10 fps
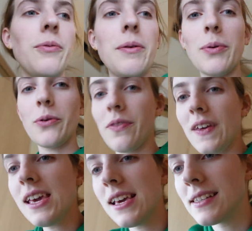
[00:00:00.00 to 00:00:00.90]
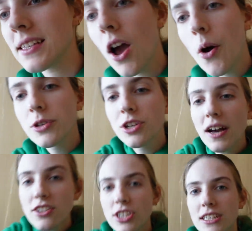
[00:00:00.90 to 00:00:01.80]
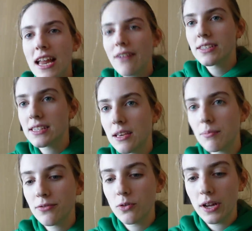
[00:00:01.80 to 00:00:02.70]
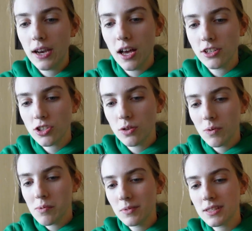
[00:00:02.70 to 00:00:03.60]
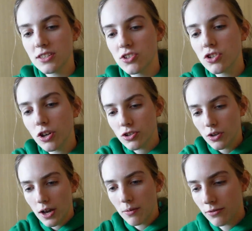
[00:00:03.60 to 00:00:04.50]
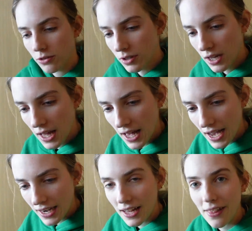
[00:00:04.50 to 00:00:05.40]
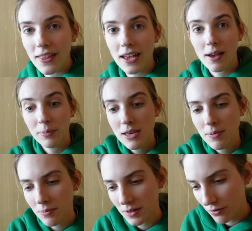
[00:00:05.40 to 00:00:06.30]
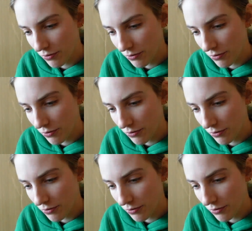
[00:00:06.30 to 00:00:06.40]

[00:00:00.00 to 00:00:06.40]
we bought these, which I've actually never seen before in Lush. The woman was so, so helpful. And I'm keeping them in the